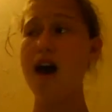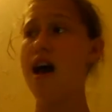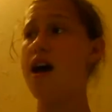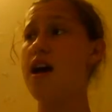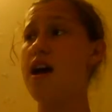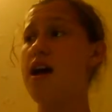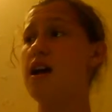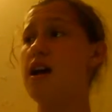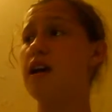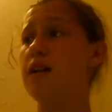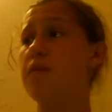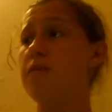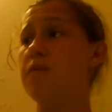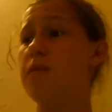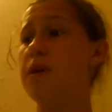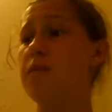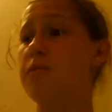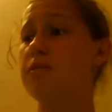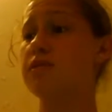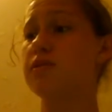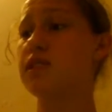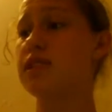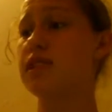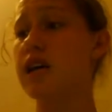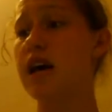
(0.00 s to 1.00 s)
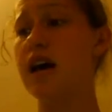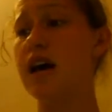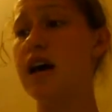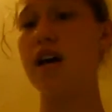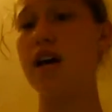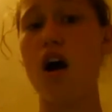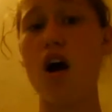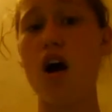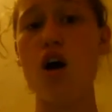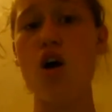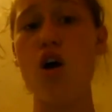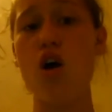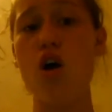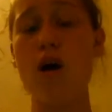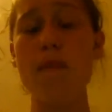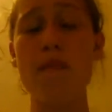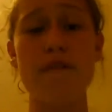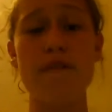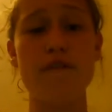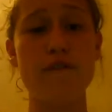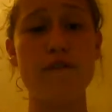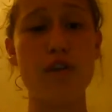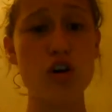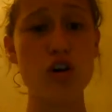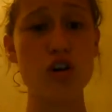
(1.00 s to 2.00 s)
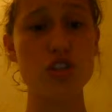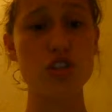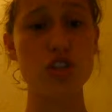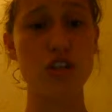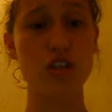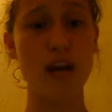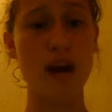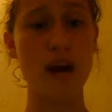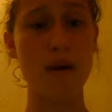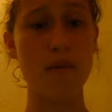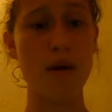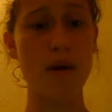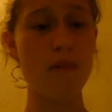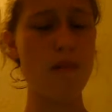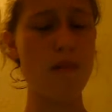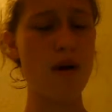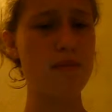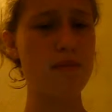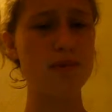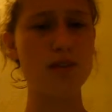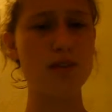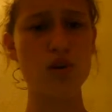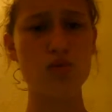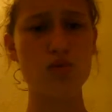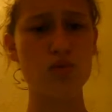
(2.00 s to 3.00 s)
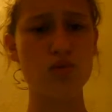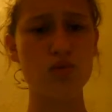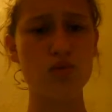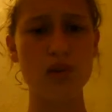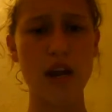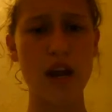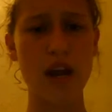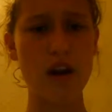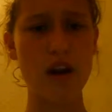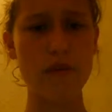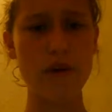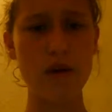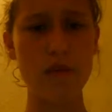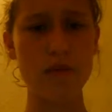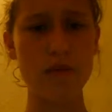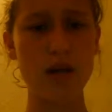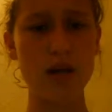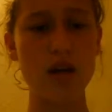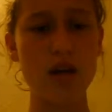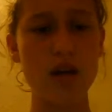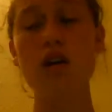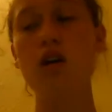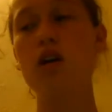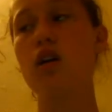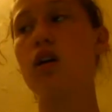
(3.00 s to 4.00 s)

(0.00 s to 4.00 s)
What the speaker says: And people say, oh, I'm in foster care. My mom don't care about me.